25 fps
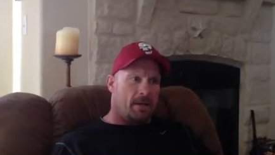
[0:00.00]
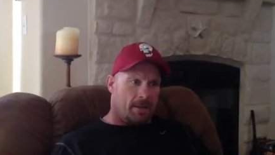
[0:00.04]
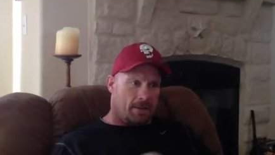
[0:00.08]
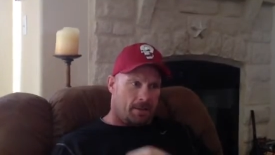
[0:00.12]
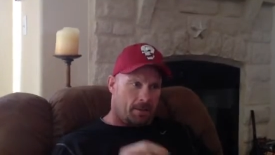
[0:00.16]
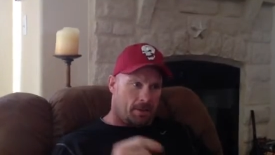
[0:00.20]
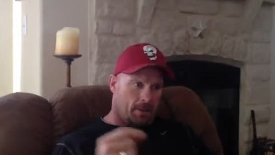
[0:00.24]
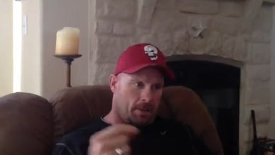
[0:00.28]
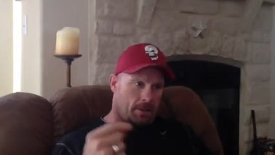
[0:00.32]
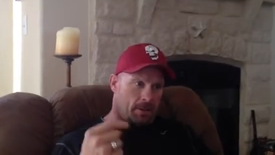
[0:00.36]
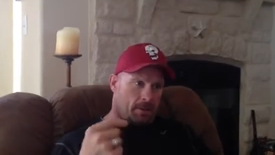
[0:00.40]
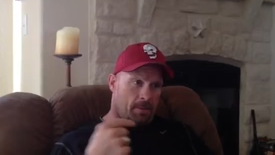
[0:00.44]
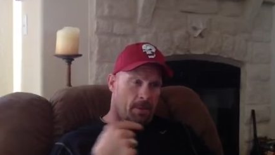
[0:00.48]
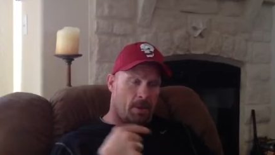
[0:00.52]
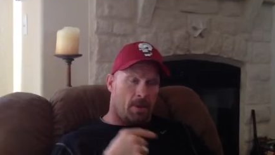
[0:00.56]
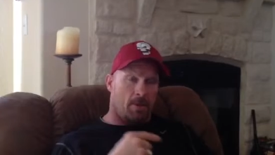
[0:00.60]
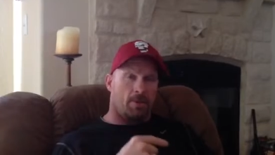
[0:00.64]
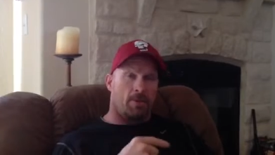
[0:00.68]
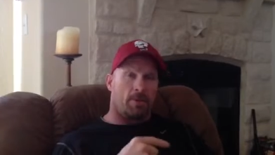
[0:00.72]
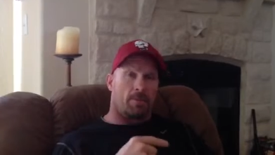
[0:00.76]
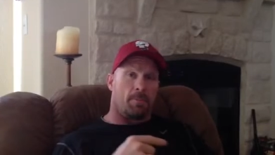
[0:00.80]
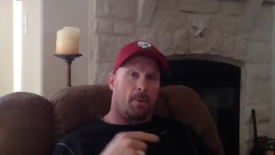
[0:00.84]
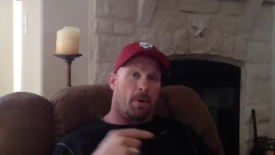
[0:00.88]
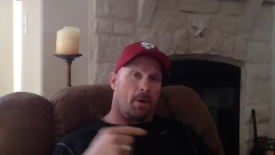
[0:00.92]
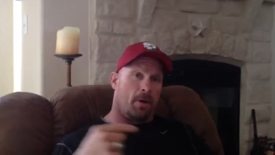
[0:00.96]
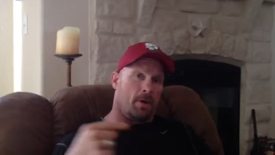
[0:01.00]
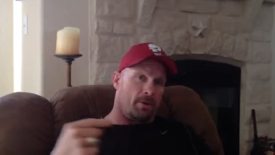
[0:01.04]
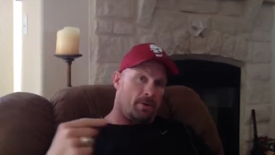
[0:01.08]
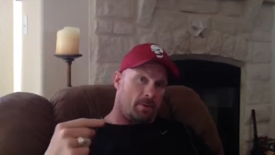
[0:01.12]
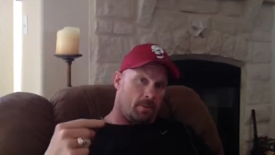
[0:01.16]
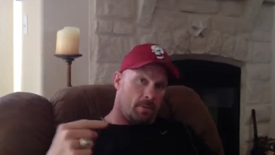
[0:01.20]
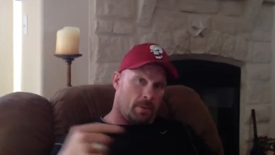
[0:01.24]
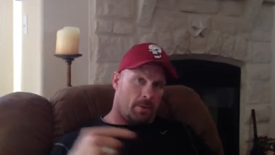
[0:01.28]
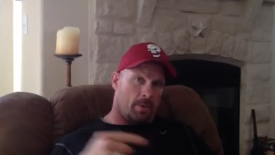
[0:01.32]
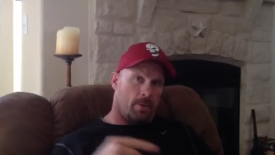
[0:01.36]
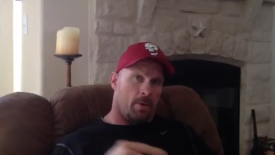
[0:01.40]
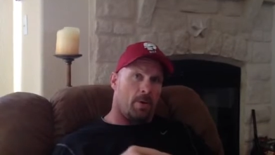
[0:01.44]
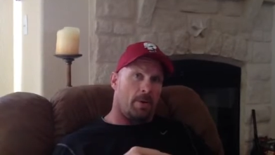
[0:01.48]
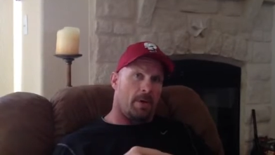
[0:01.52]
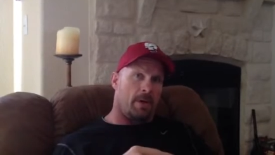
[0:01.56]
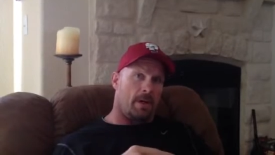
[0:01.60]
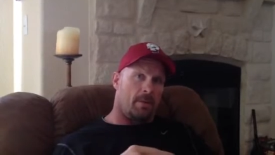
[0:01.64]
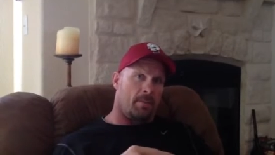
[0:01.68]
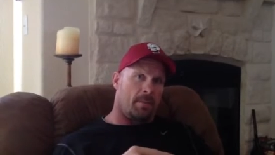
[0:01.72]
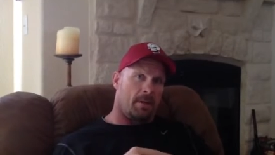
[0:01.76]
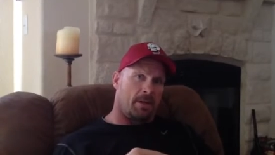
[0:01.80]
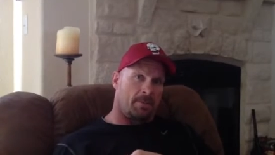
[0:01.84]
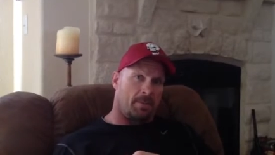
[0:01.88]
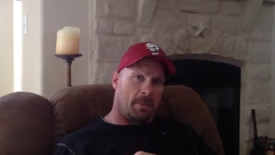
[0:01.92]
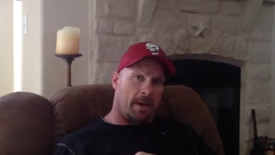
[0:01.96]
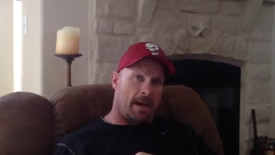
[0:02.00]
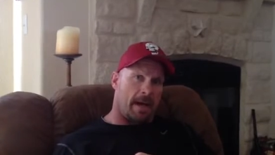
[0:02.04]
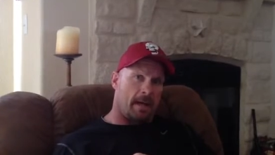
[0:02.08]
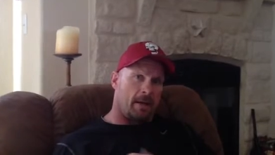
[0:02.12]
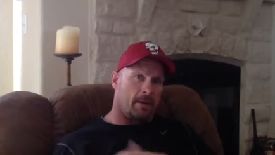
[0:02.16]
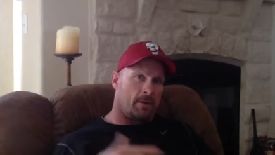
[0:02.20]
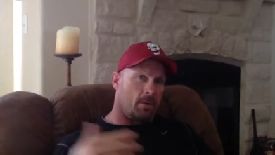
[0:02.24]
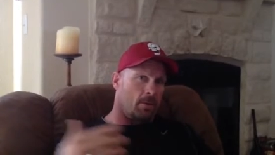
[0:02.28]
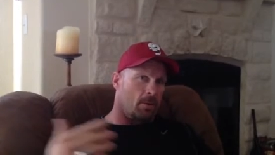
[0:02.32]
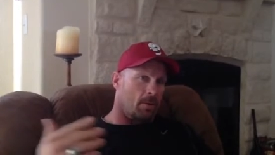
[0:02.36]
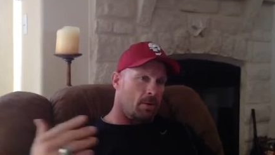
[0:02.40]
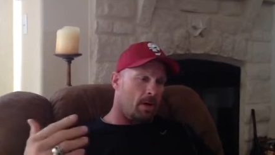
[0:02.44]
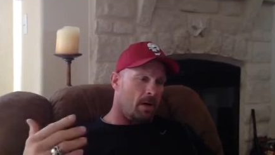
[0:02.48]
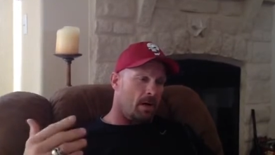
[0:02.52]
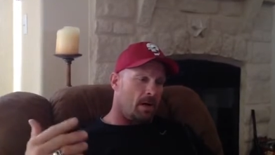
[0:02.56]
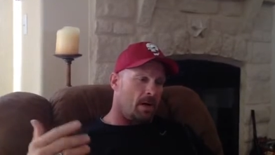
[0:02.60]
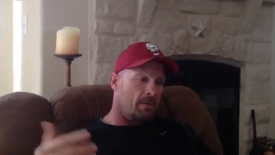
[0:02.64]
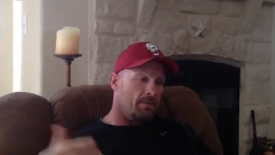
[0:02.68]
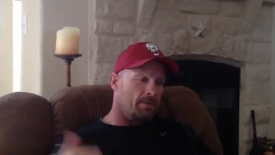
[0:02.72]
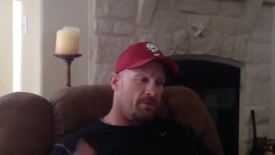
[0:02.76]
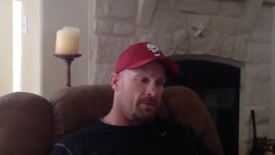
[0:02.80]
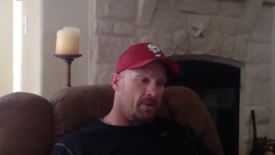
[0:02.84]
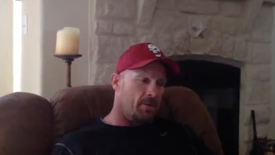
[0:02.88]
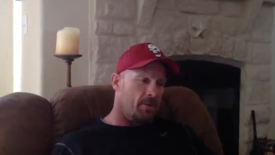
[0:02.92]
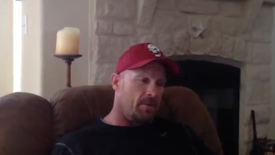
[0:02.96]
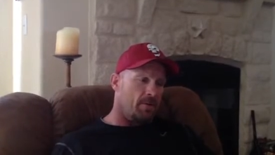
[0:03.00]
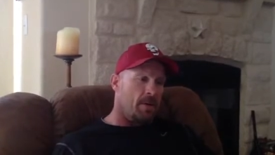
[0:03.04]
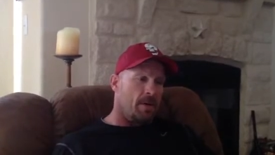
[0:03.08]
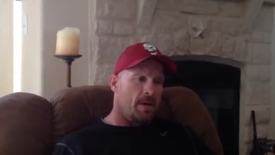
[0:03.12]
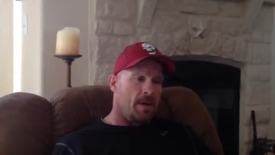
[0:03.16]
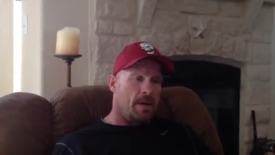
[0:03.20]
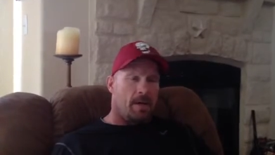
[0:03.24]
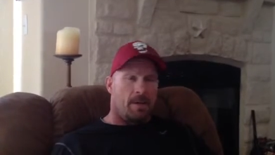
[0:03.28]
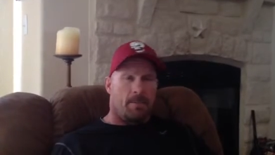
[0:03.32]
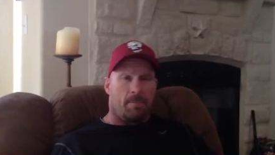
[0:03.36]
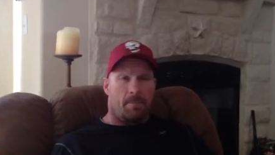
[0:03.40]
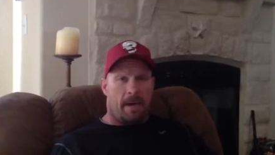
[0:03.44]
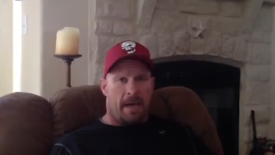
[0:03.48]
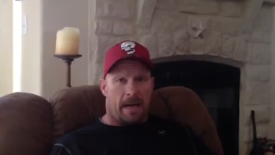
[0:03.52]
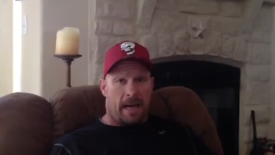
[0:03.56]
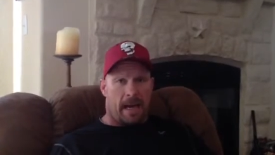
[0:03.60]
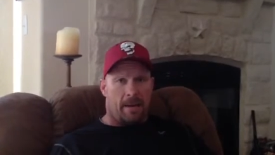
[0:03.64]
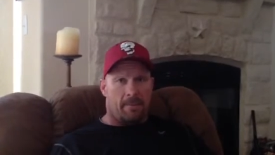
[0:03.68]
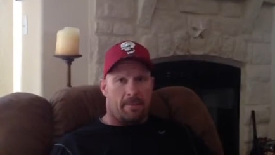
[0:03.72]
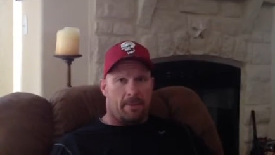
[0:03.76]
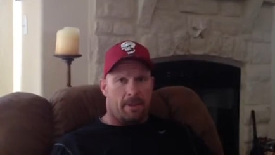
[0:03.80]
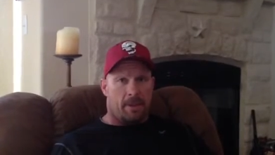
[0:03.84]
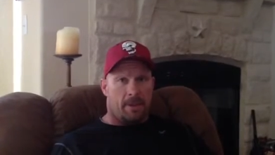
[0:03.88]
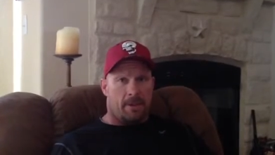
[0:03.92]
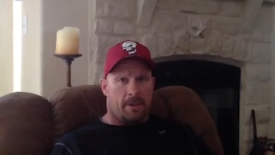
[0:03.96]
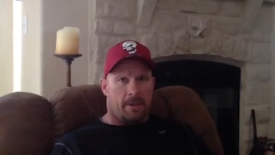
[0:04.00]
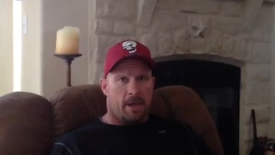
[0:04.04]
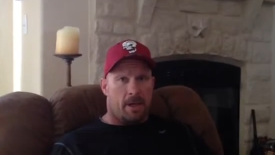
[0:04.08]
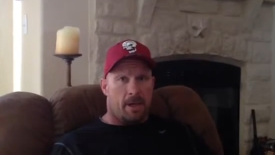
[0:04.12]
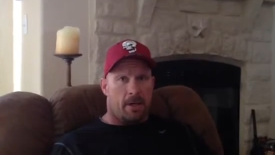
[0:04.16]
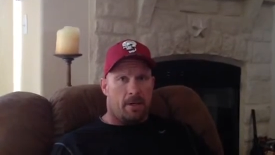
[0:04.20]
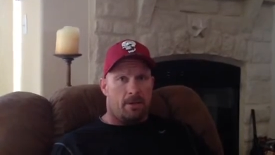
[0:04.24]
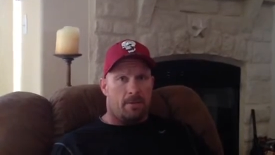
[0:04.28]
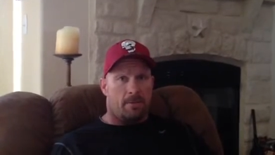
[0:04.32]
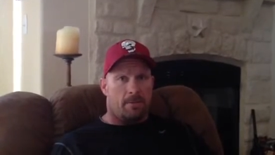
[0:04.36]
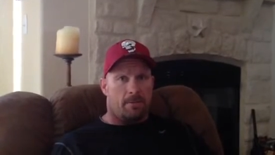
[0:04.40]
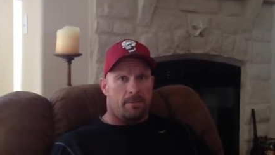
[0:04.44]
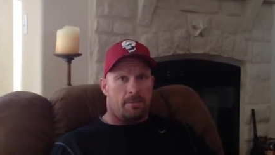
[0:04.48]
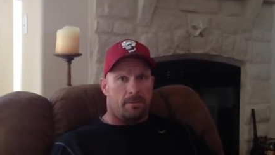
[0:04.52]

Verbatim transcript: took the bone spurs that were growing into my spinal cord off. So, man, I'm good to go.